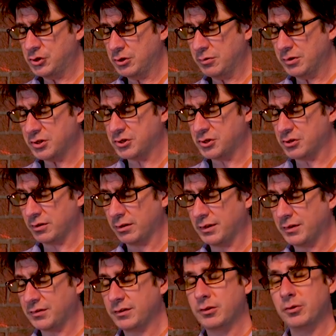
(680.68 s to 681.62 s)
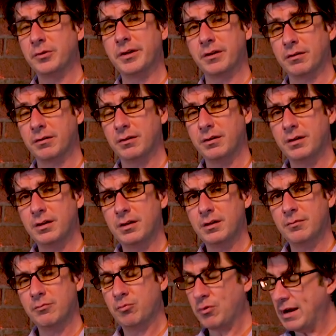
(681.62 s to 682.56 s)
Jewish journalist and lawyer,
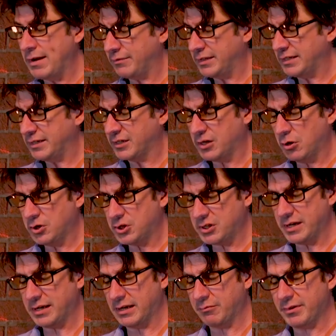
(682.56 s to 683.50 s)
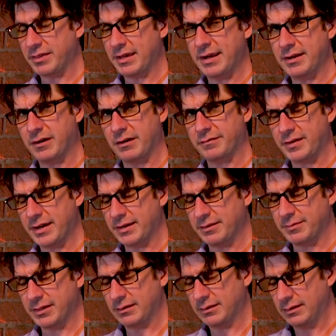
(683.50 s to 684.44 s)
bravely negotiated with Adolf
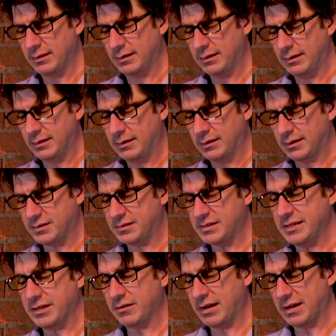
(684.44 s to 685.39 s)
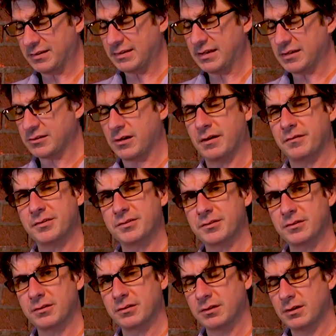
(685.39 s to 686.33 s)
Eichmann, a senior SS
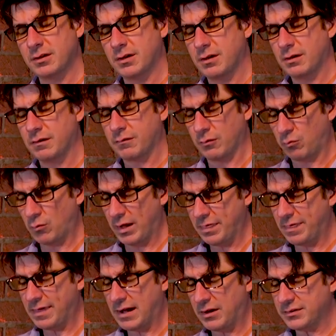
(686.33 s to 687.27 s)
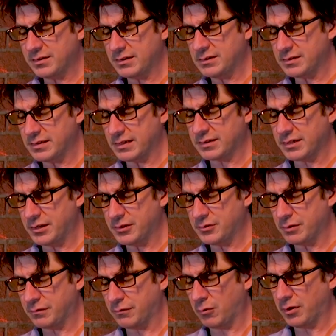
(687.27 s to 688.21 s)
officer, for
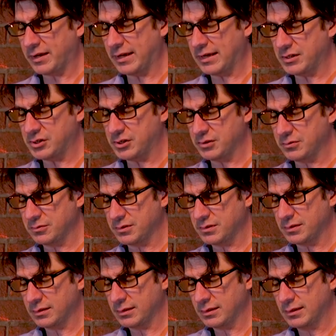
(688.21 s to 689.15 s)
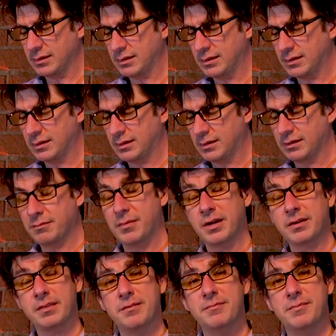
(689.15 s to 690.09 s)
1,648 Jews,
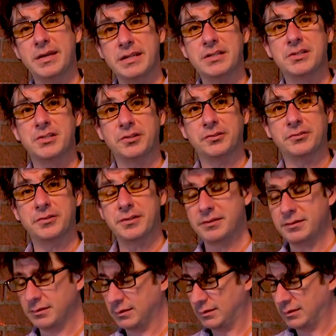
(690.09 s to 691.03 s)
among them many children,